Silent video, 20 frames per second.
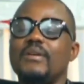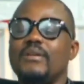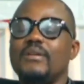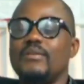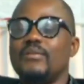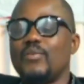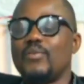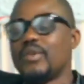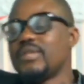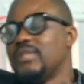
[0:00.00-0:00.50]

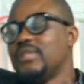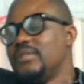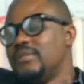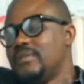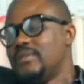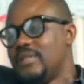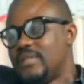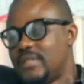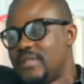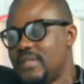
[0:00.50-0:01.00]
What the
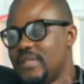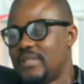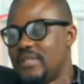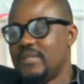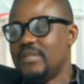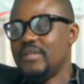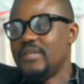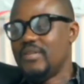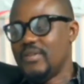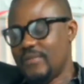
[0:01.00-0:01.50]
CC,
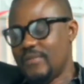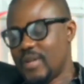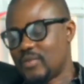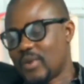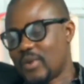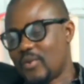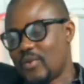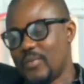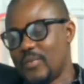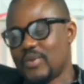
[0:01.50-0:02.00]
the Chief
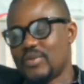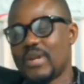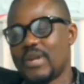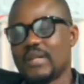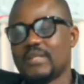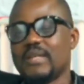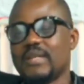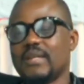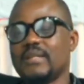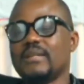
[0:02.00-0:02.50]
Electoral Commissioner,
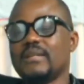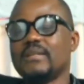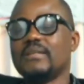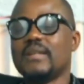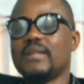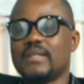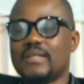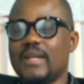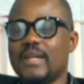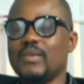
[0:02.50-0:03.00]
said
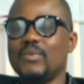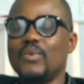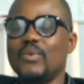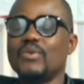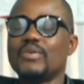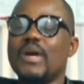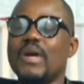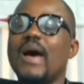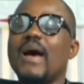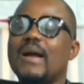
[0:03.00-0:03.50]
yesterday
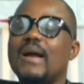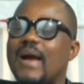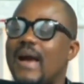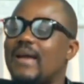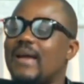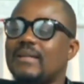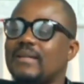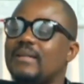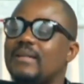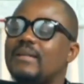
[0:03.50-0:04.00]
was, our
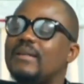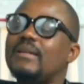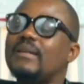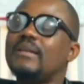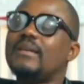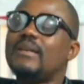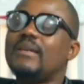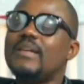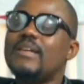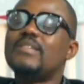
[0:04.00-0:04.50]
card
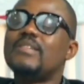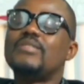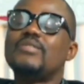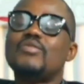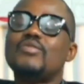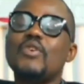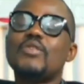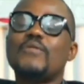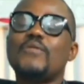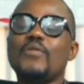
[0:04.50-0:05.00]
is
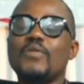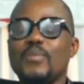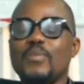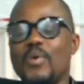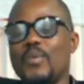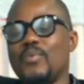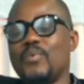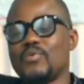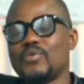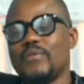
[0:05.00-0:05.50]
just for the
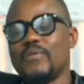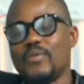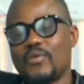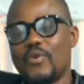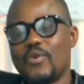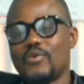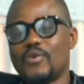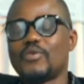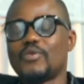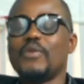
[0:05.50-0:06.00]
purpose of the
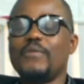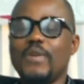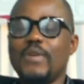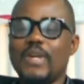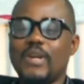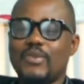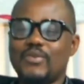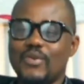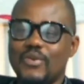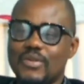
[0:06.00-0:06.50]
conduct of
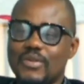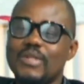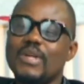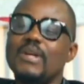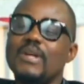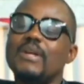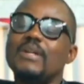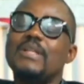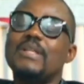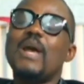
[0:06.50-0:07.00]
elections.
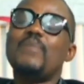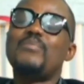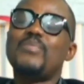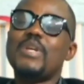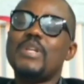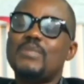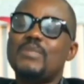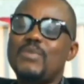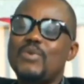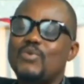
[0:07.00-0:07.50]
That
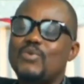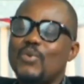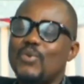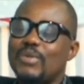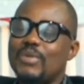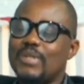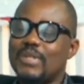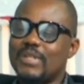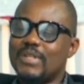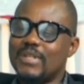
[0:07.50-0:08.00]
brings me to
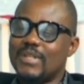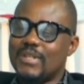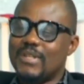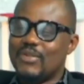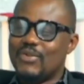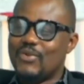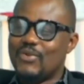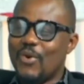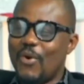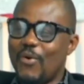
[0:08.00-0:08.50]
the
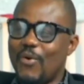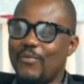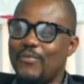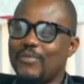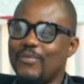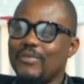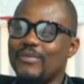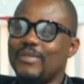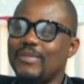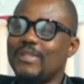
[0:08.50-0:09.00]
issue of
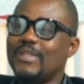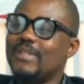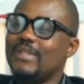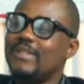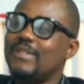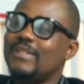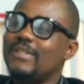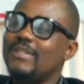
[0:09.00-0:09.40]
the